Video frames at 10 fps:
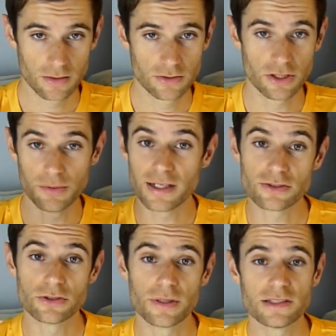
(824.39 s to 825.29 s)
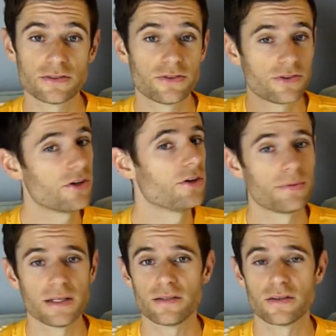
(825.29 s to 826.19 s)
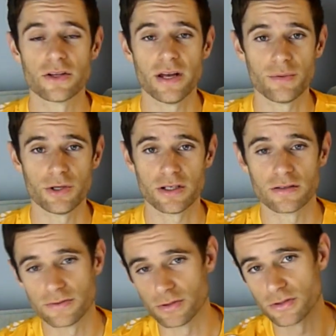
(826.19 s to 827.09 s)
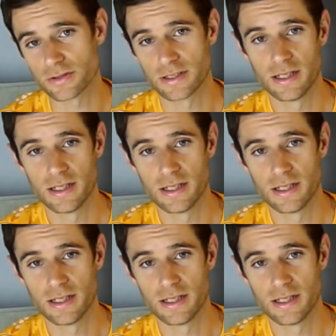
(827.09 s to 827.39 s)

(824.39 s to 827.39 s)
So as always, do please donate what you can afford.